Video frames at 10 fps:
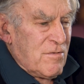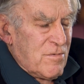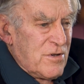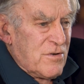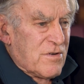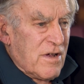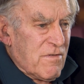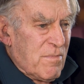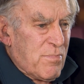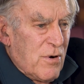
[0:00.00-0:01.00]
We used to
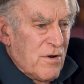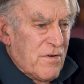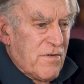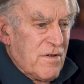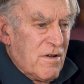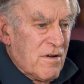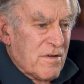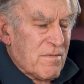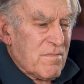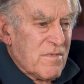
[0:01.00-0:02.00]
have a policy,
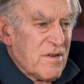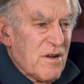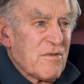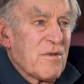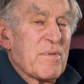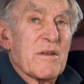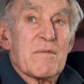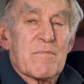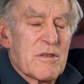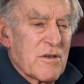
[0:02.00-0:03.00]
like, you know,
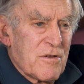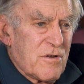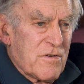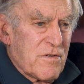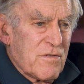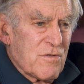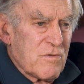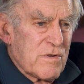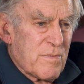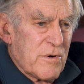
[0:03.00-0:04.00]
depending, but the conditions were
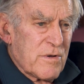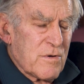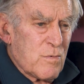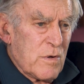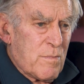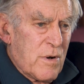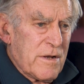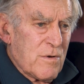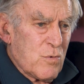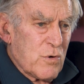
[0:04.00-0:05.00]
always pretty good. We'd
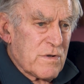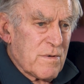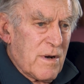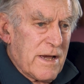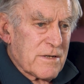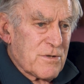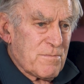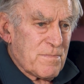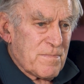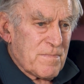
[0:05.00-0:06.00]
play towards the blacks
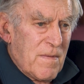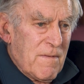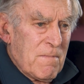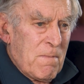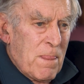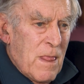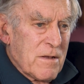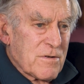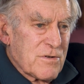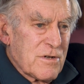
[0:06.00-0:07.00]

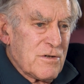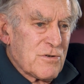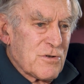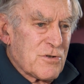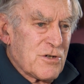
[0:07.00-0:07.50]
because they used to